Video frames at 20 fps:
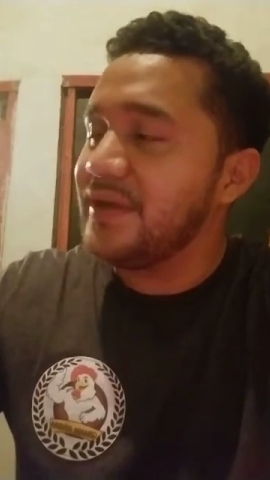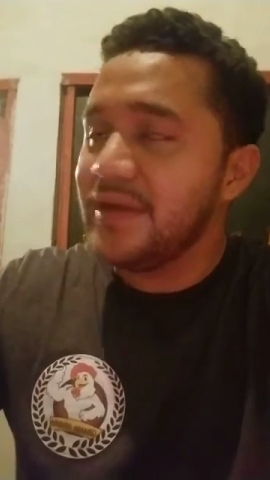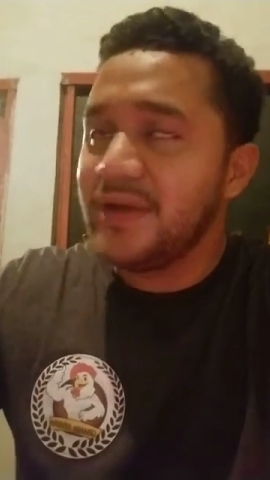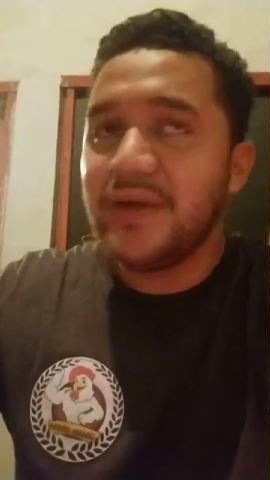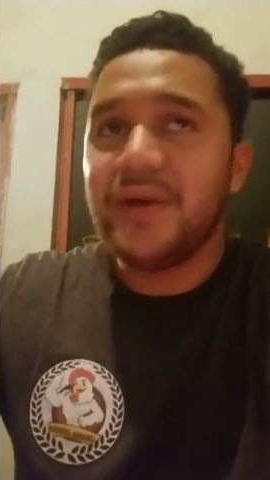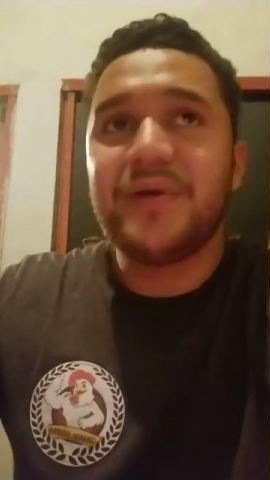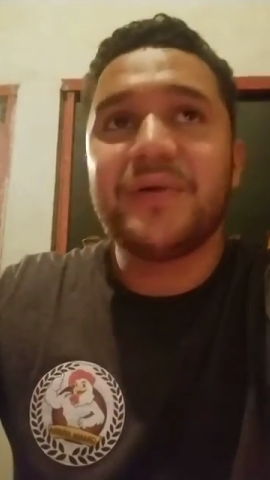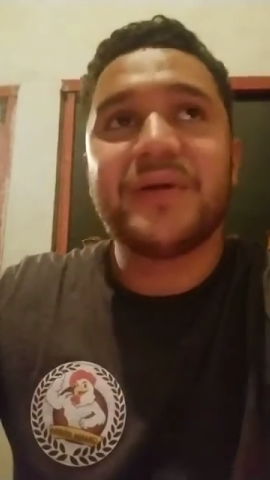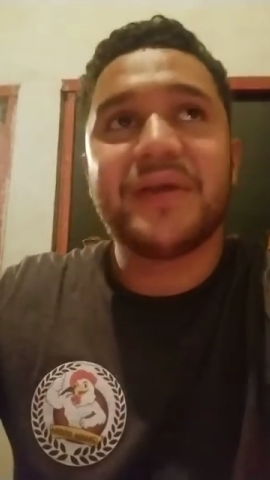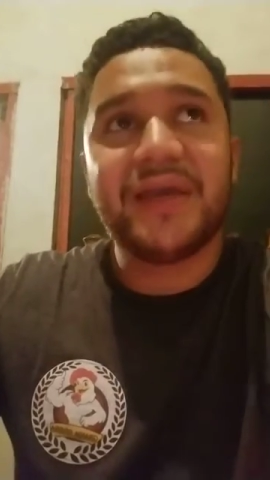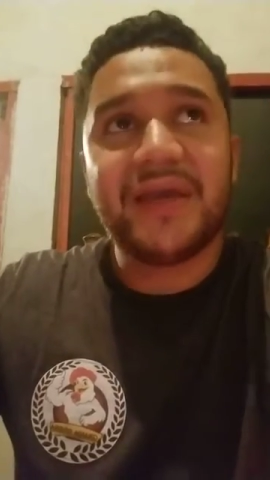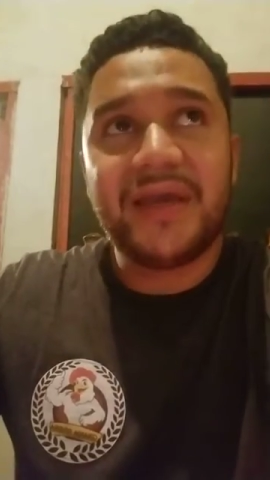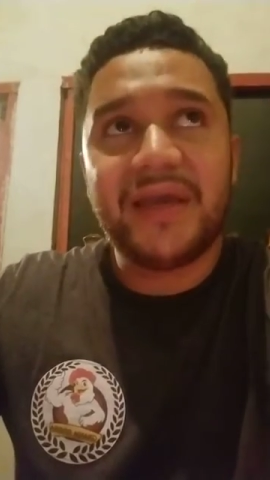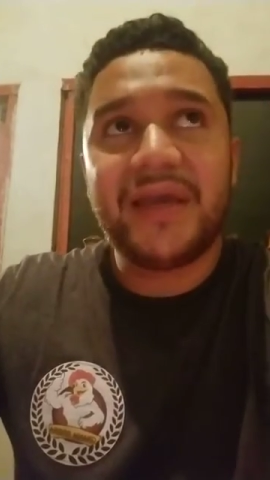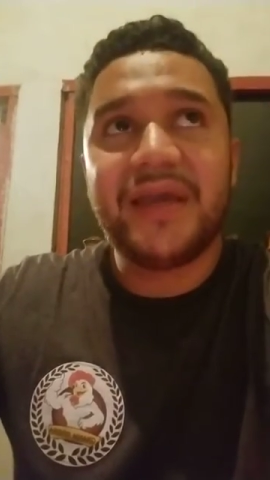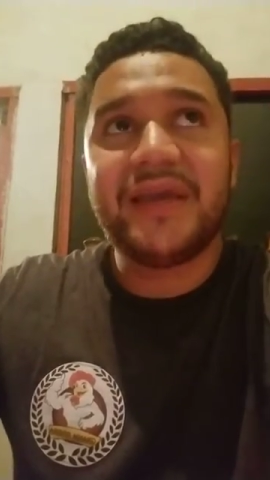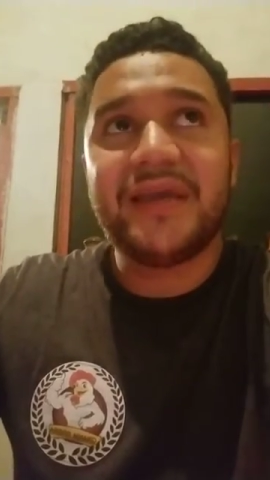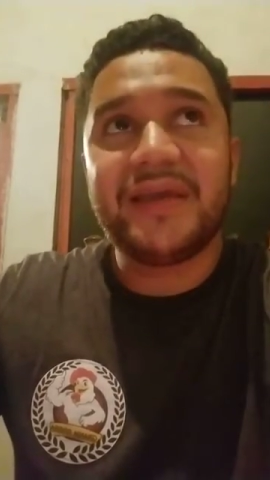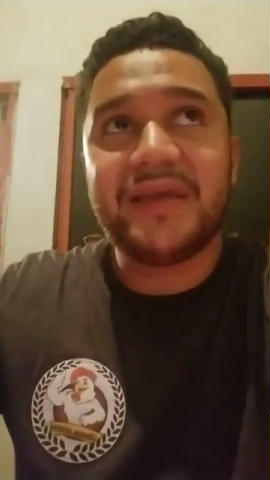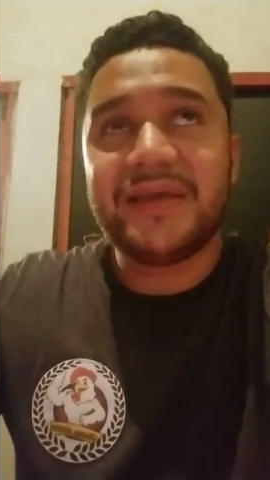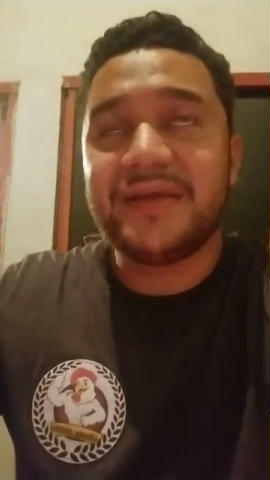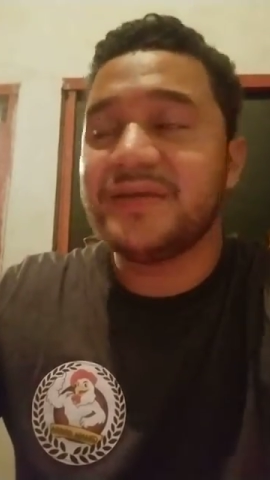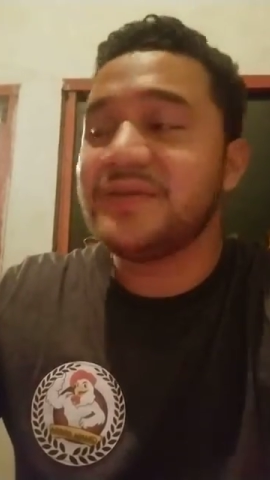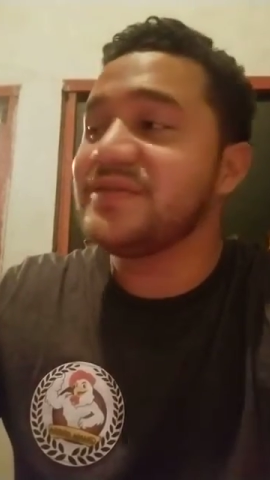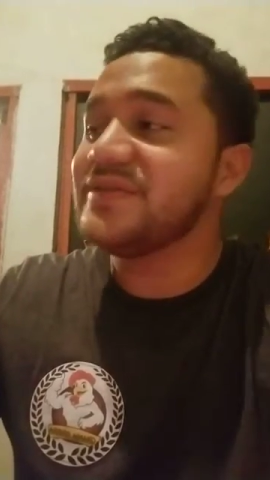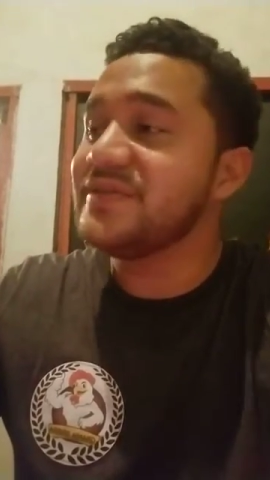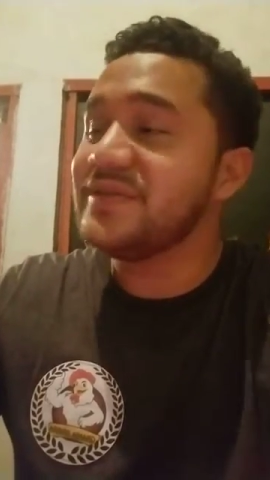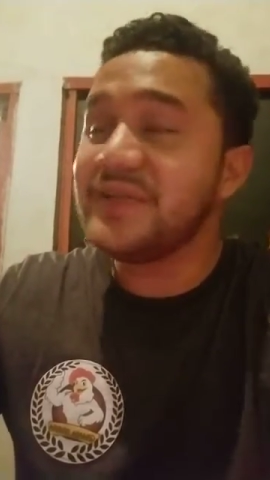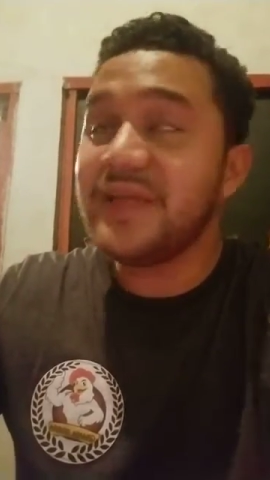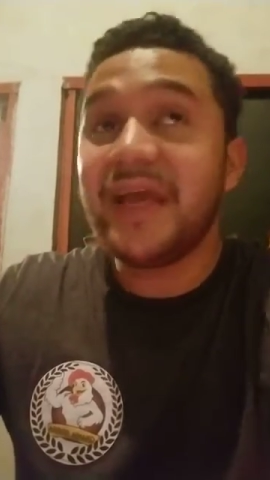Okay,
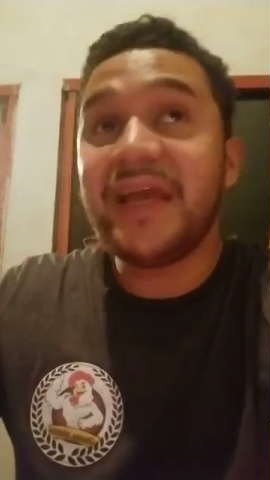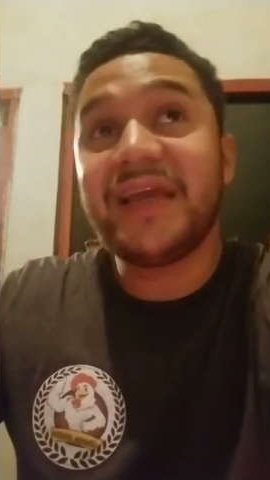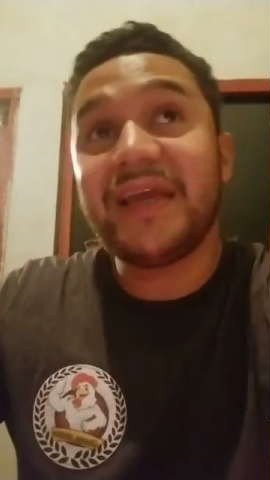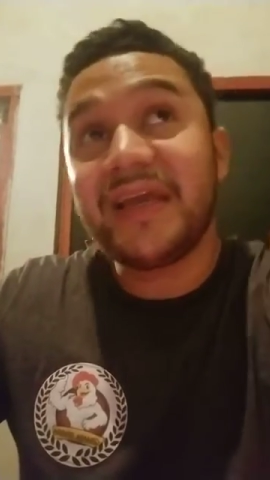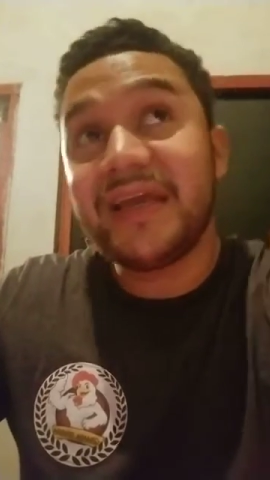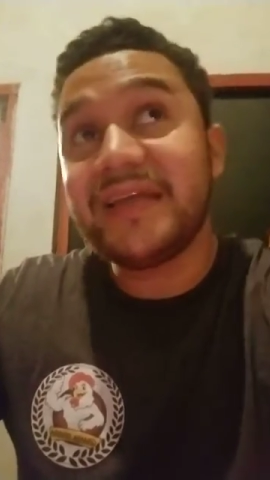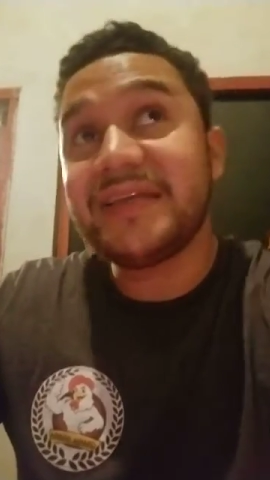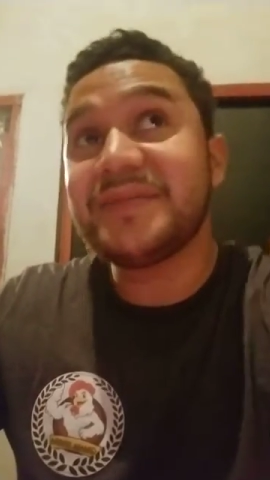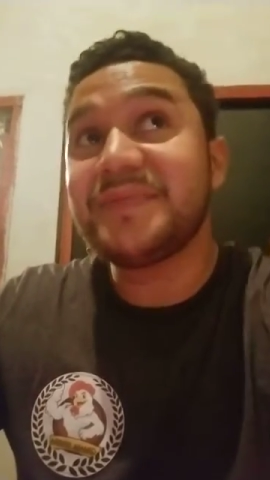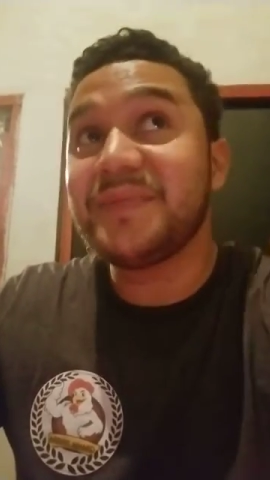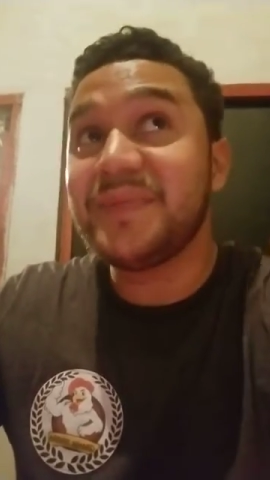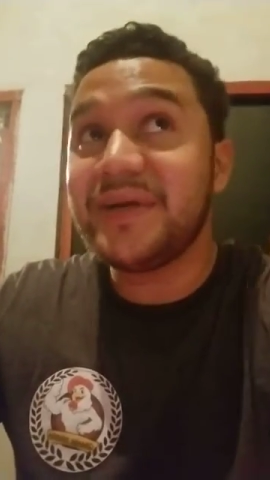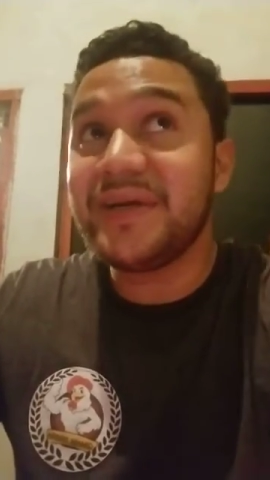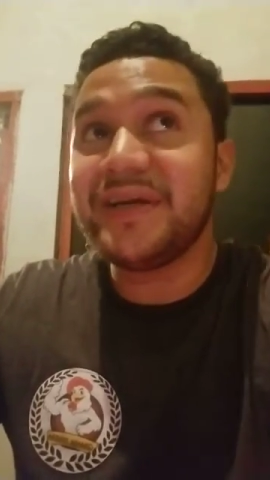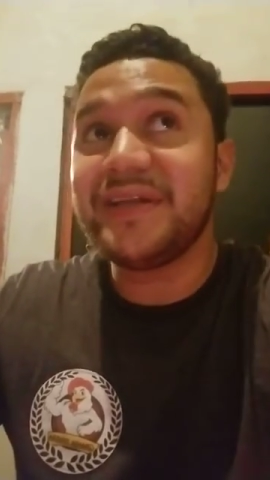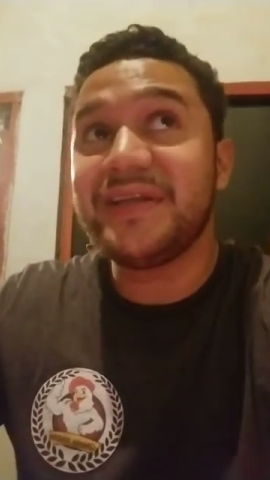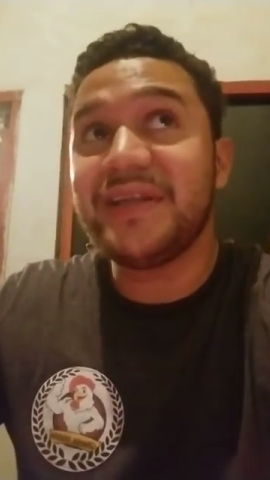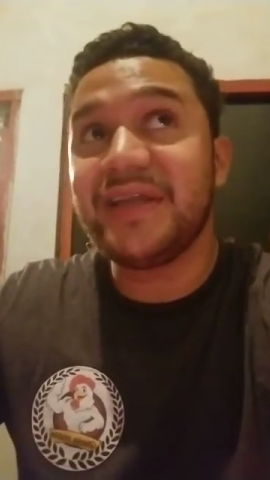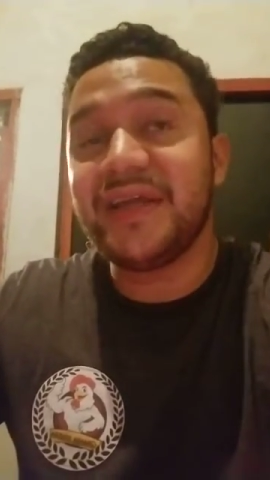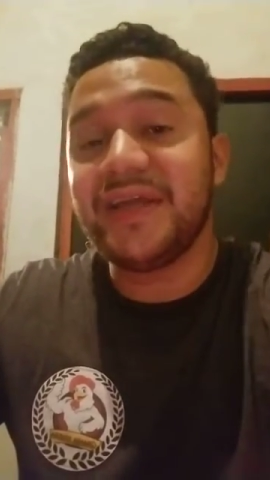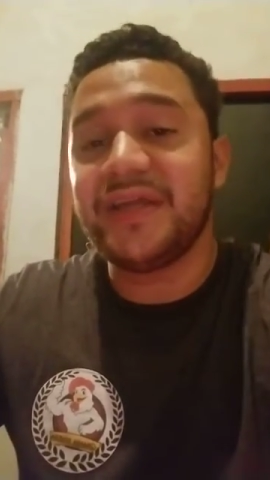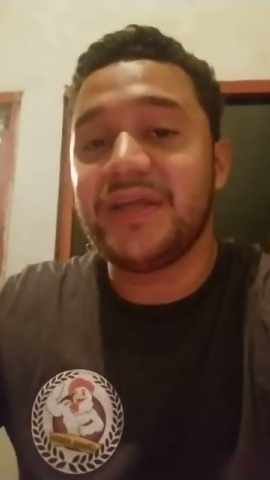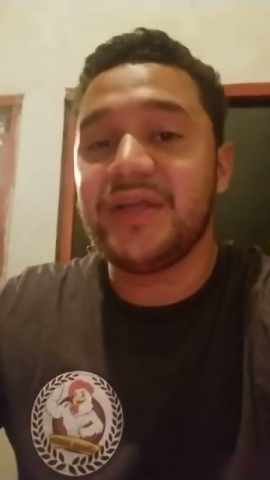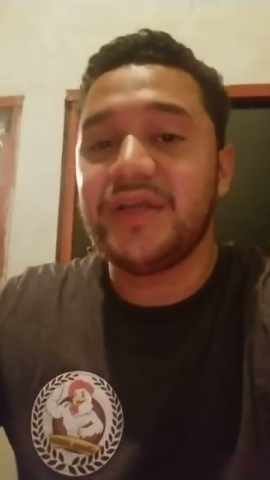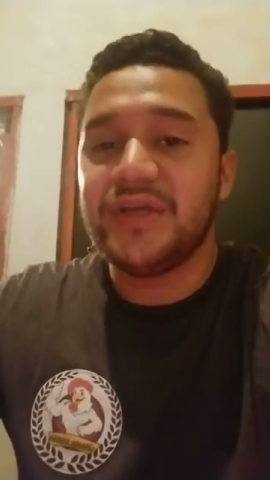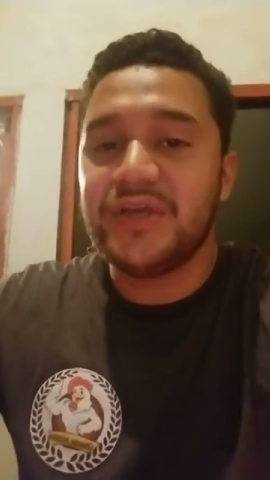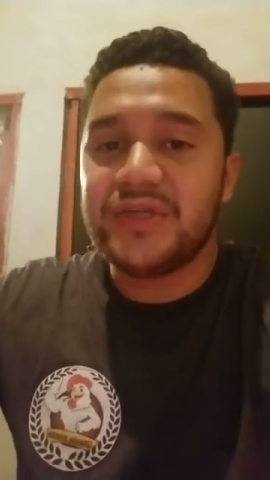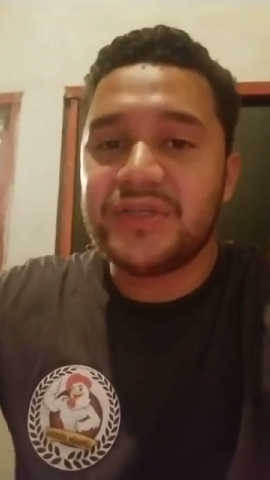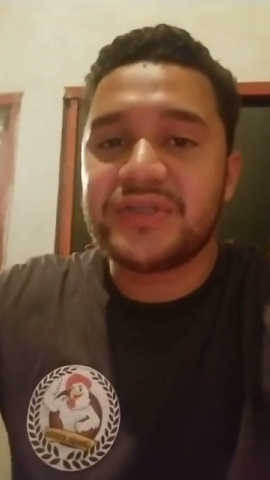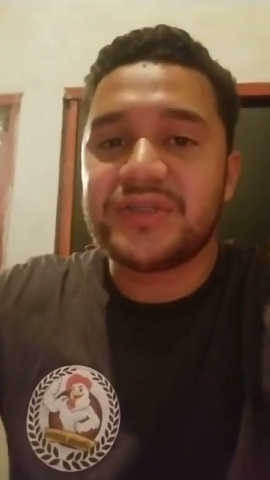today is Monday.